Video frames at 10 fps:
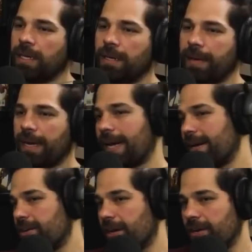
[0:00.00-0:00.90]
I
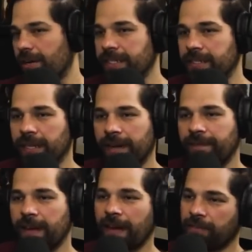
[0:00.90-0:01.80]
don't know.
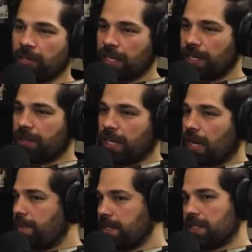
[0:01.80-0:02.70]
After looking at other copies,